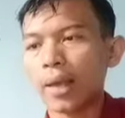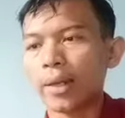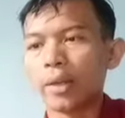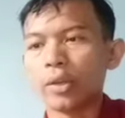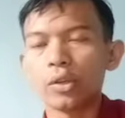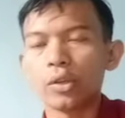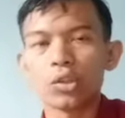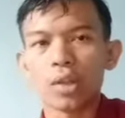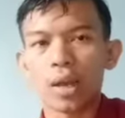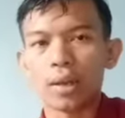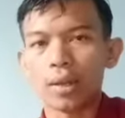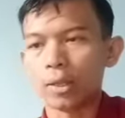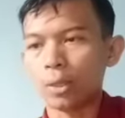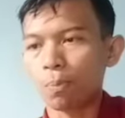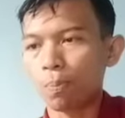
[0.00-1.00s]
and then use
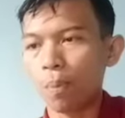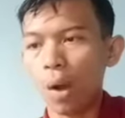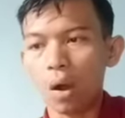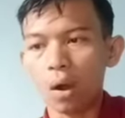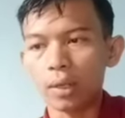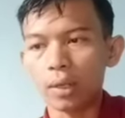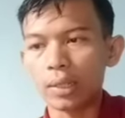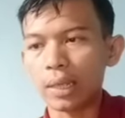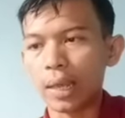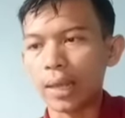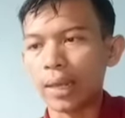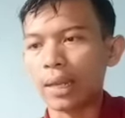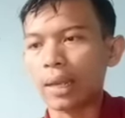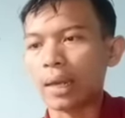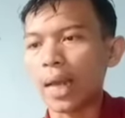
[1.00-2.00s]
standard fonts,
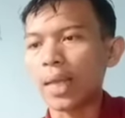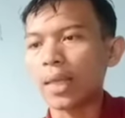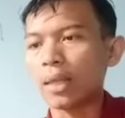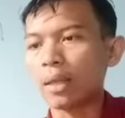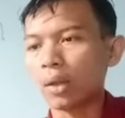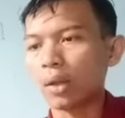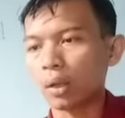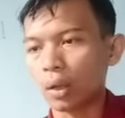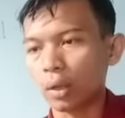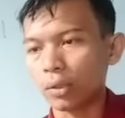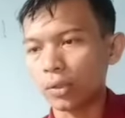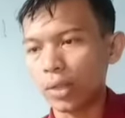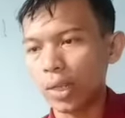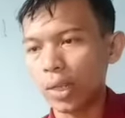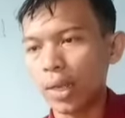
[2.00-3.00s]
and then writing your
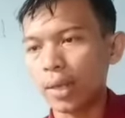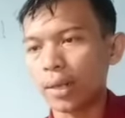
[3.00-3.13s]
closing,